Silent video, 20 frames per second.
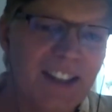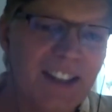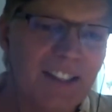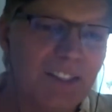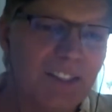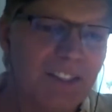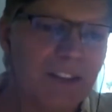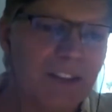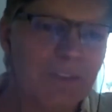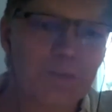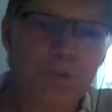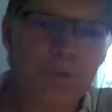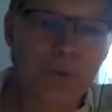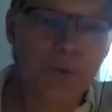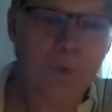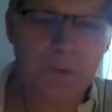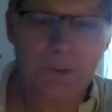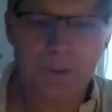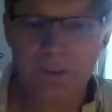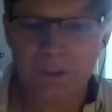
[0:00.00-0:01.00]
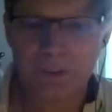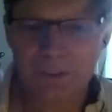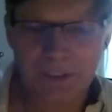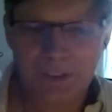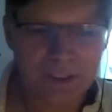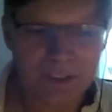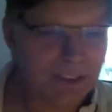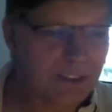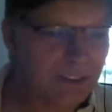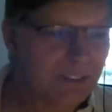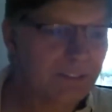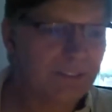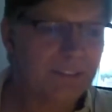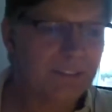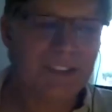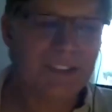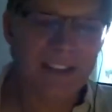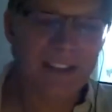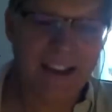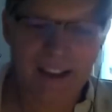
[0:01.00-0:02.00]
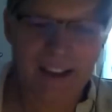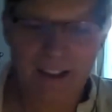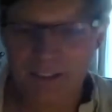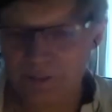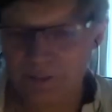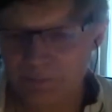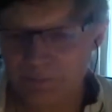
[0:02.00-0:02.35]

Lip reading: than for the head